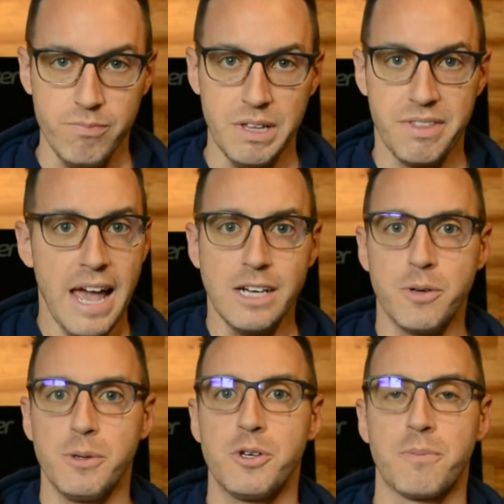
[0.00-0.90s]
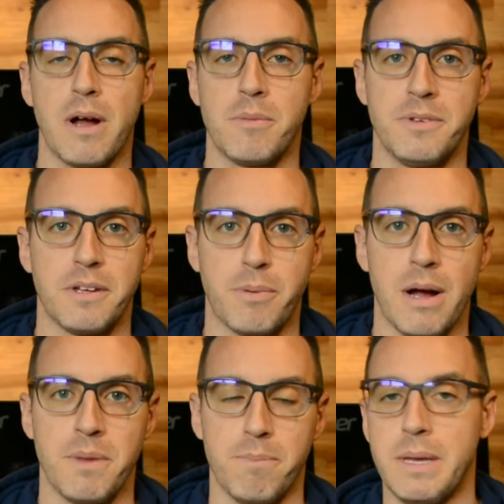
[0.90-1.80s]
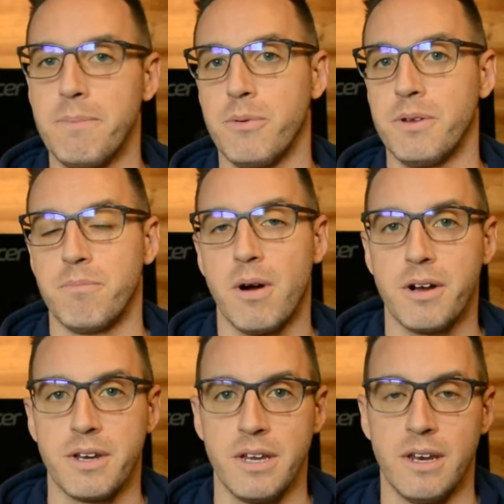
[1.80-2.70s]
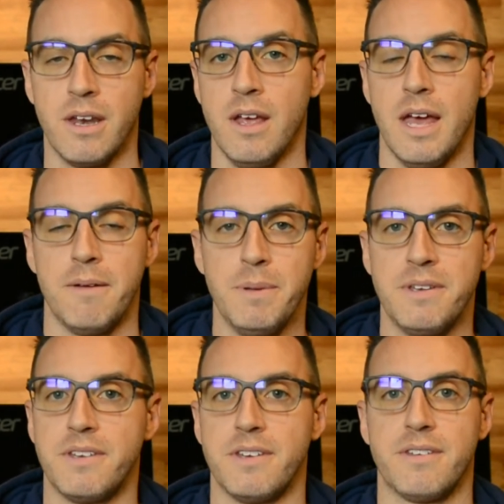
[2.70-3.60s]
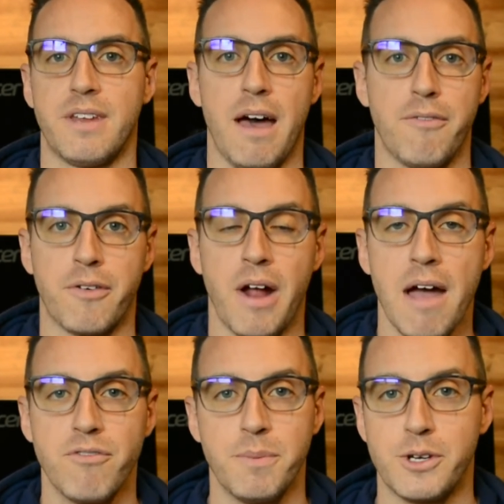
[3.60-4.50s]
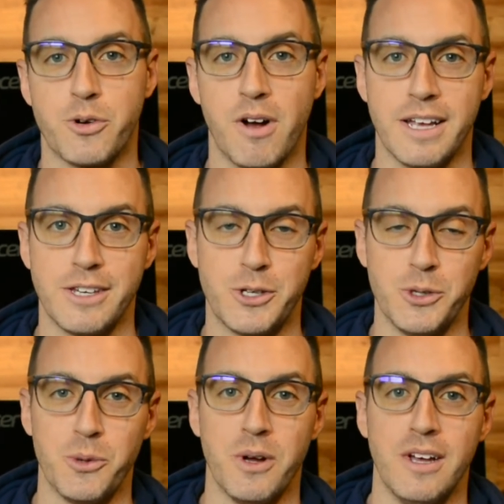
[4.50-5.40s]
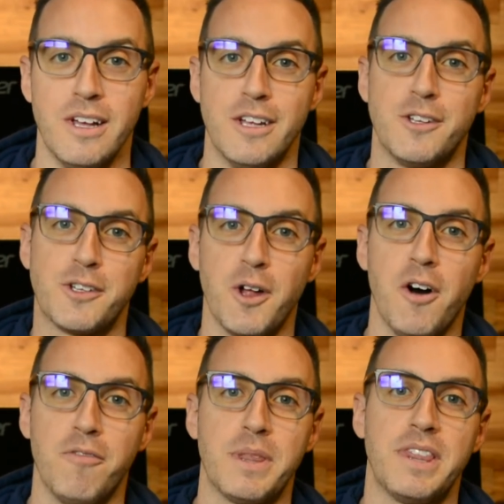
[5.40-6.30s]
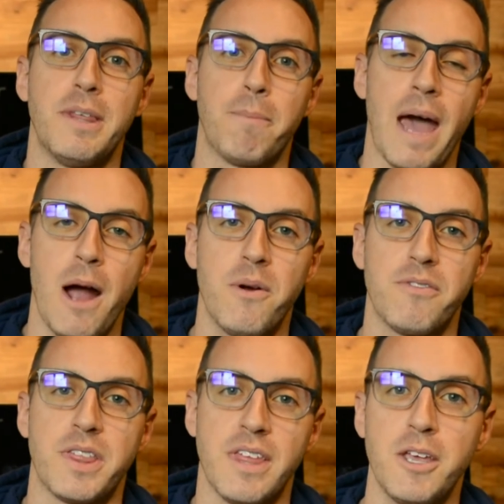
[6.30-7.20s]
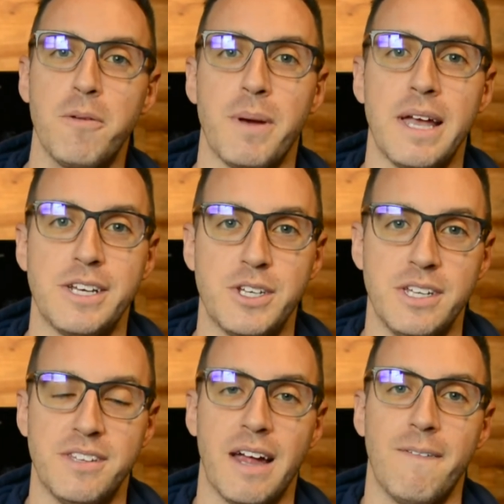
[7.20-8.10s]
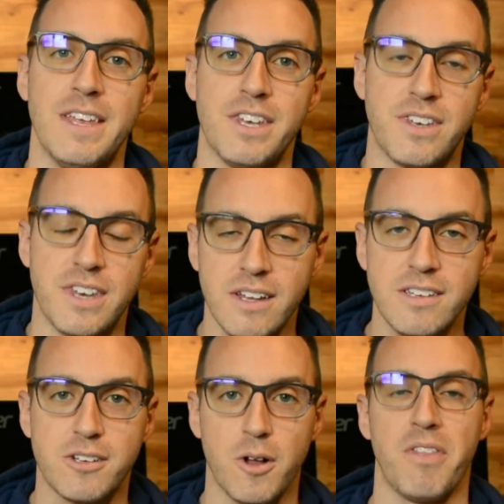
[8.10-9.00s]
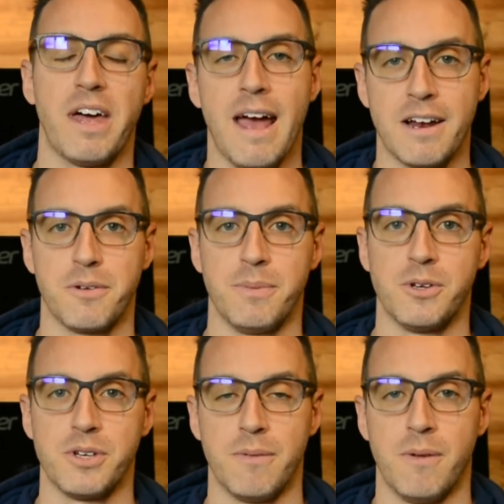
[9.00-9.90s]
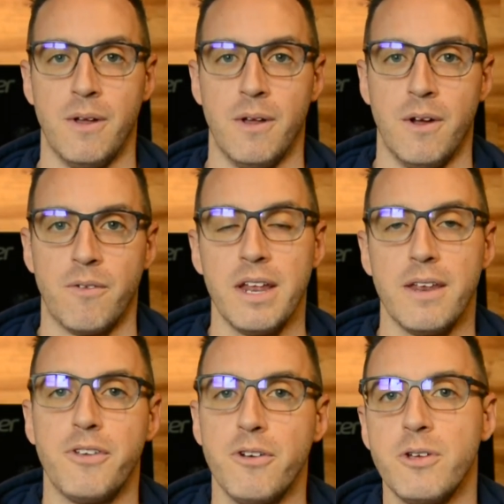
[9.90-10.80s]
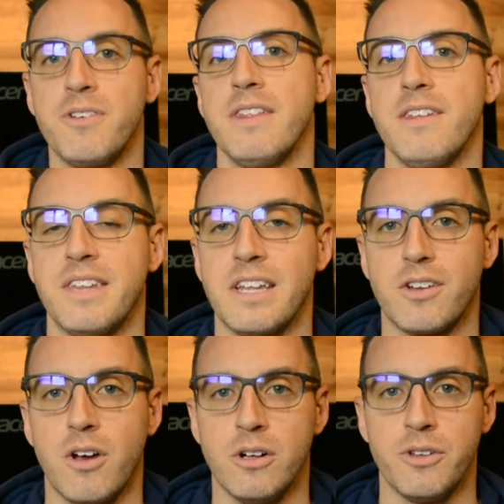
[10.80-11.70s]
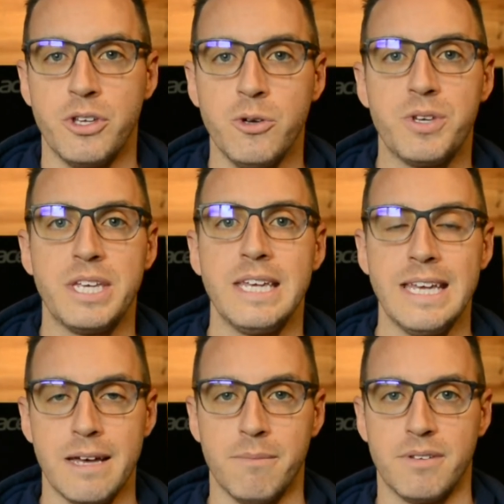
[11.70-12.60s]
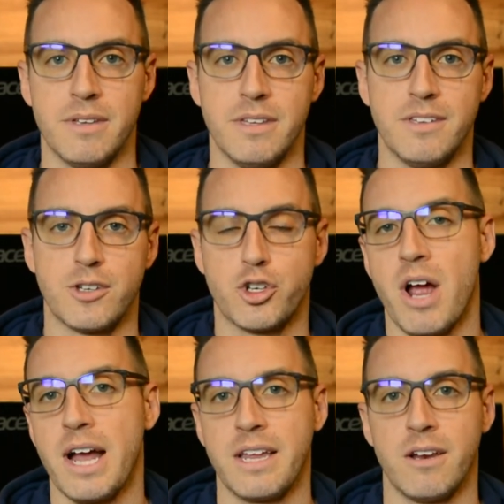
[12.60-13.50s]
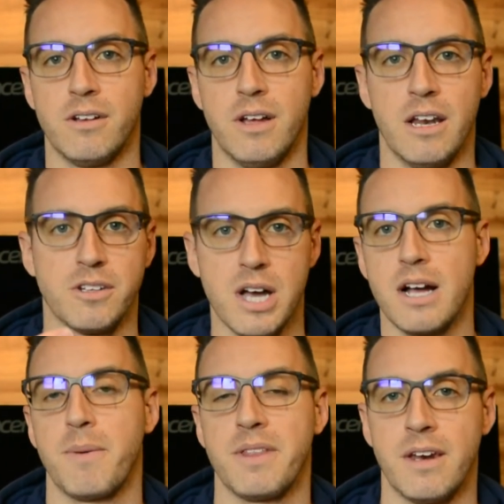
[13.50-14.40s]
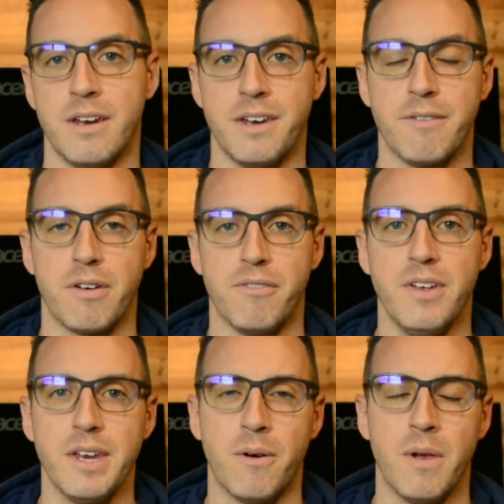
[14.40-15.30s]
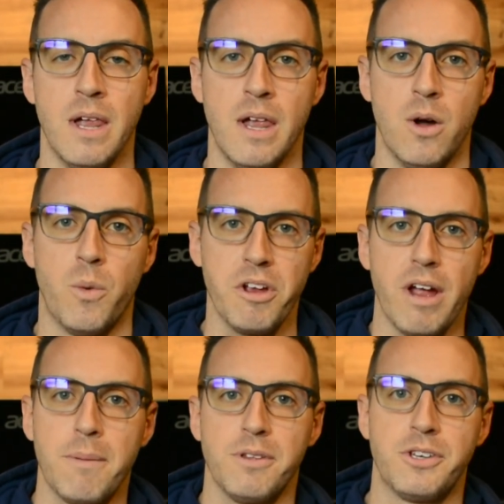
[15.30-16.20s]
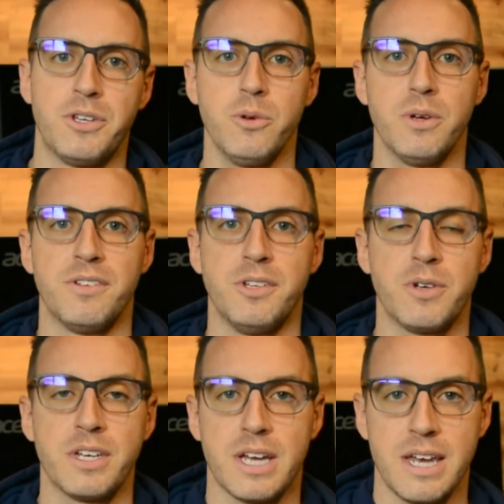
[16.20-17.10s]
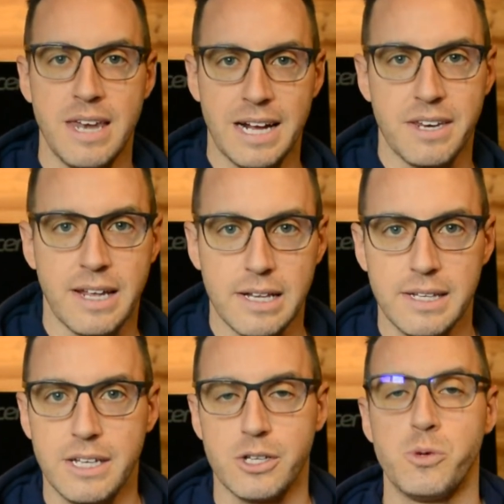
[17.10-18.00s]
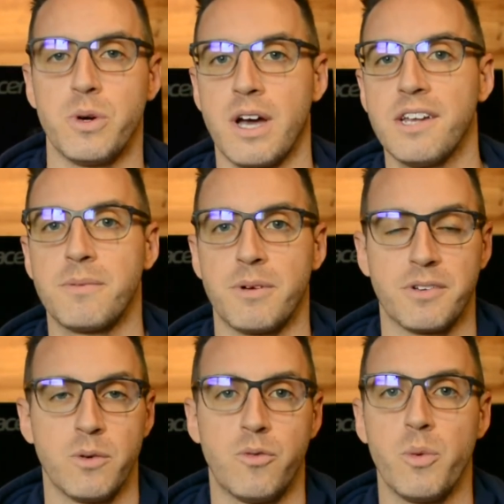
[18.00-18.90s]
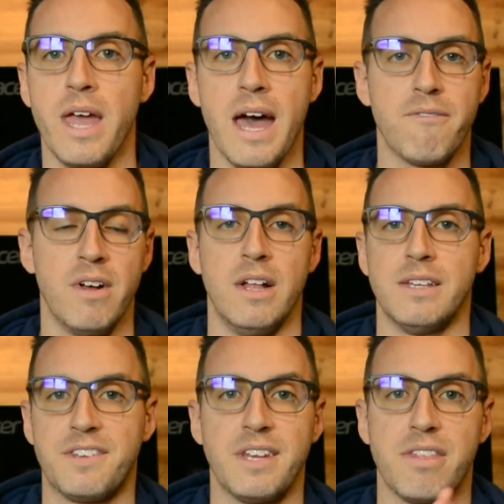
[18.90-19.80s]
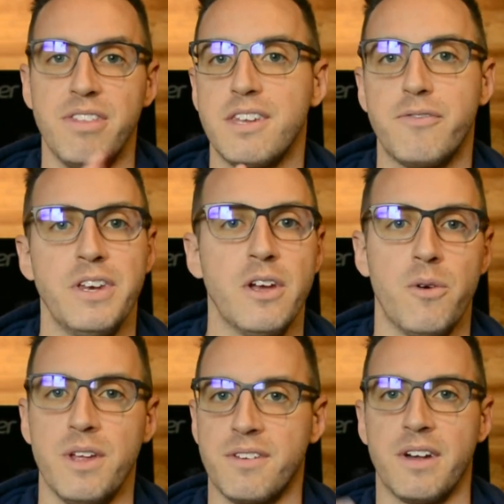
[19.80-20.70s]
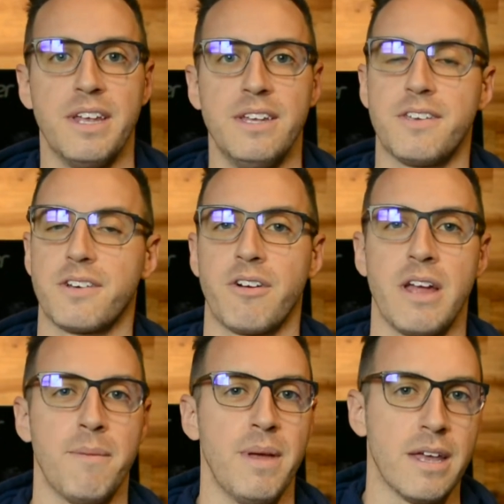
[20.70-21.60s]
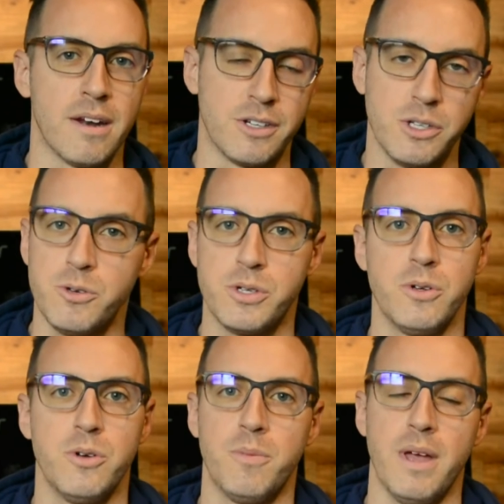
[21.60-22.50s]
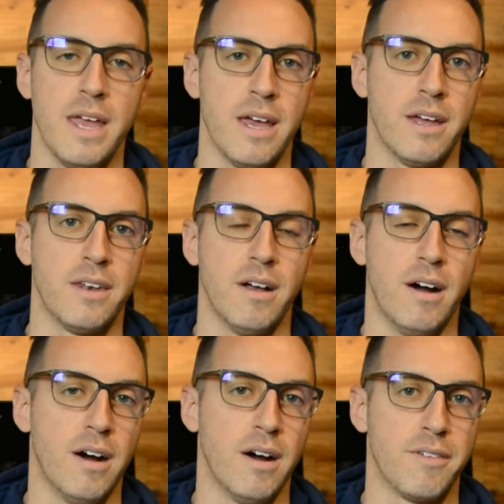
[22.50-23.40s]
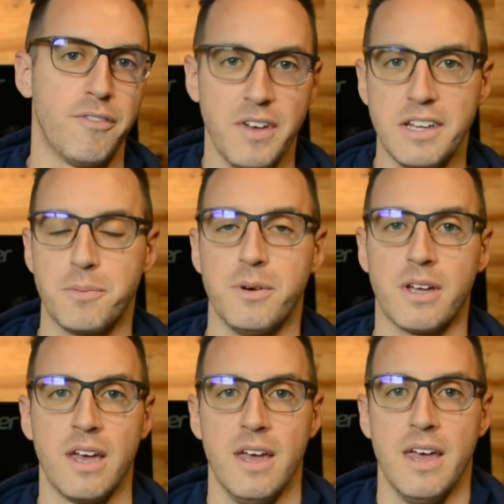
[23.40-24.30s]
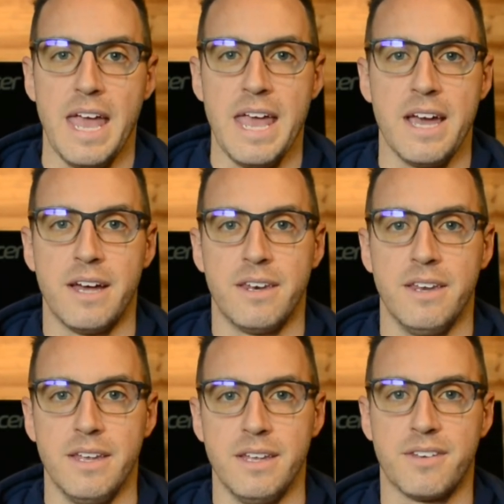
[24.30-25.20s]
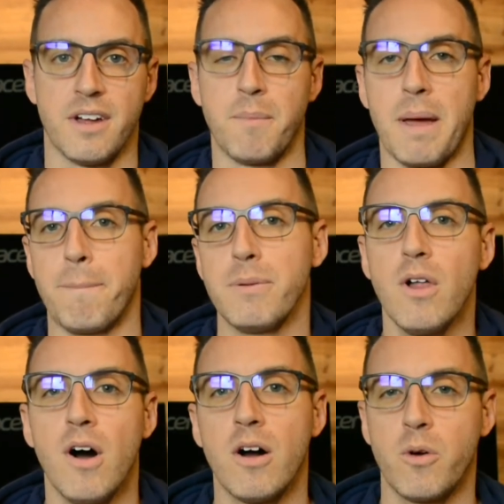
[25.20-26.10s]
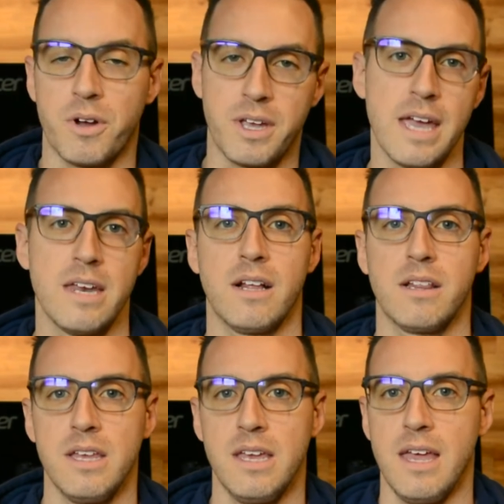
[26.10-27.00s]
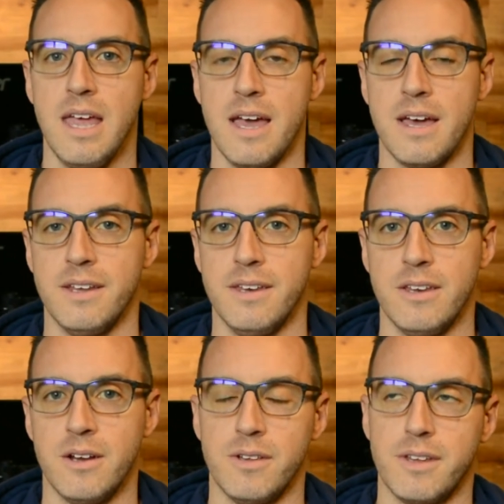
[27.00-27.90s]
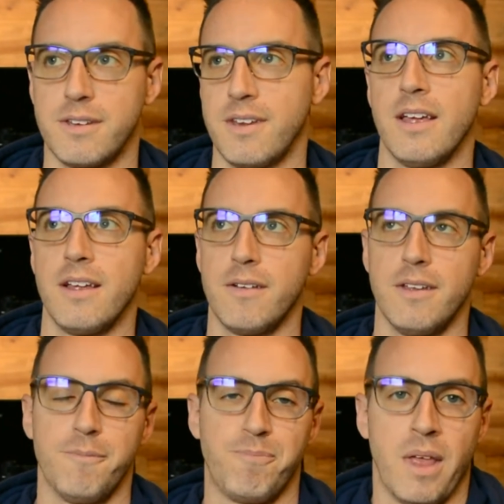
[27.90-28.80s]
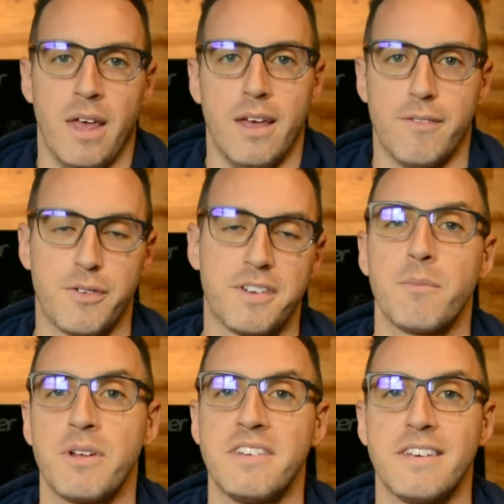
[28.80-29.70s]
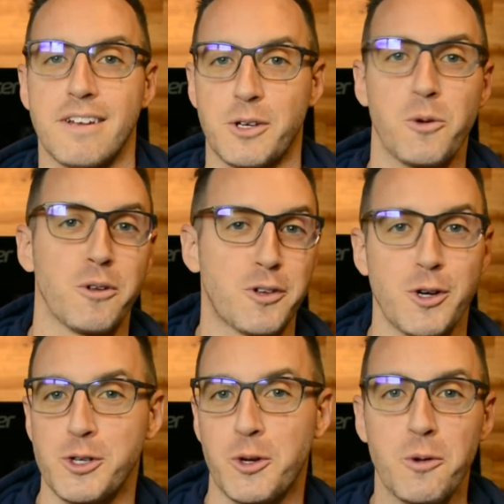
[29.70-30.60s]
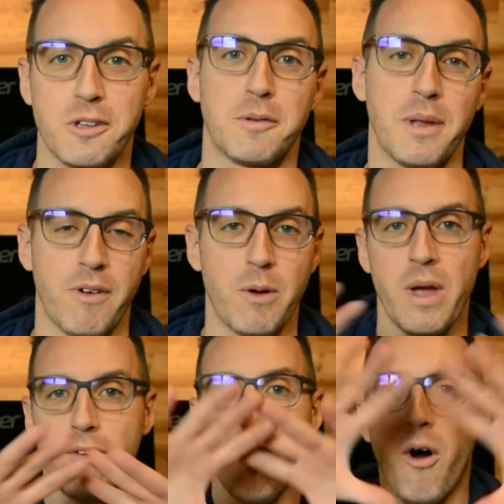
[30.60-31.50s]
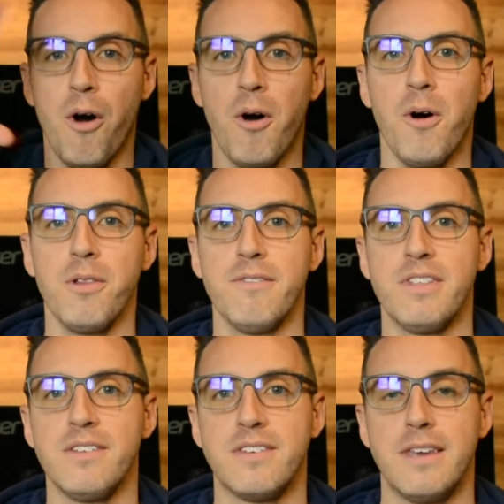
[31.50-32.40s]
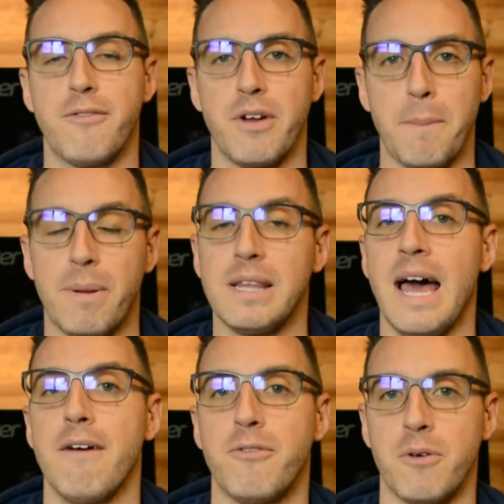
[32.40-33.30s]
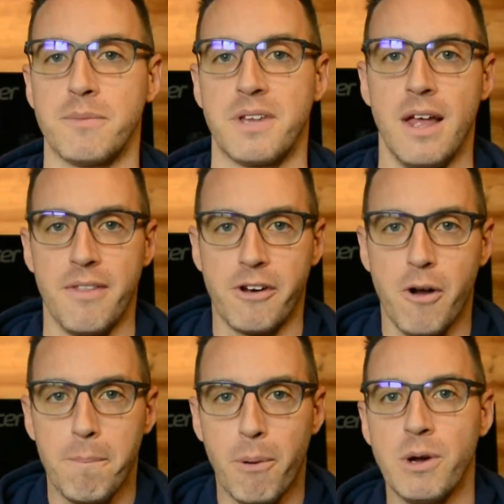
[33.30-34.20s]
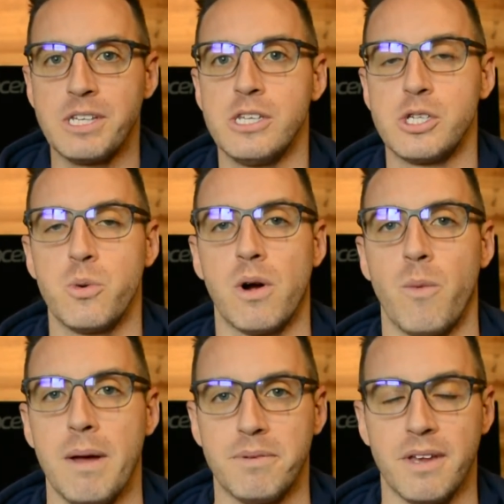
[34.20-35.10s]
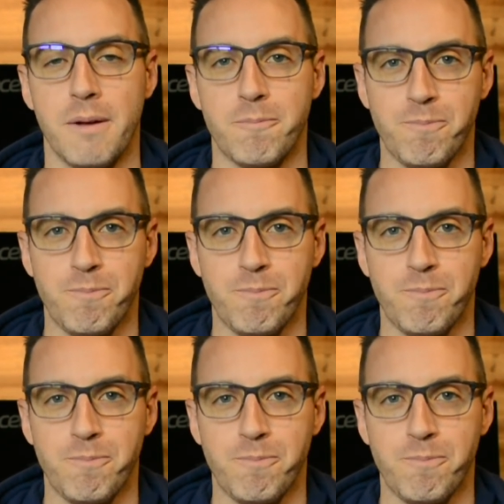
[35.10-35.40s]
The attribution problem is a problem that people in marketing and businesses have forever been trying to solve. But the power of a thank you page is that it does solve that attribution, right? If you're using these things called UTMs, and this is tracking, and I'll talk about that in a different video, what you're able to do is you can connect a click to a customer. So if we have, let's say this video is on Instagram and on YouTube and on Facebook, and it's on my blog organically, and let's say for some reason it's on Google Search or Google Display, right? We have all of these different platforms that are all pointing to our website.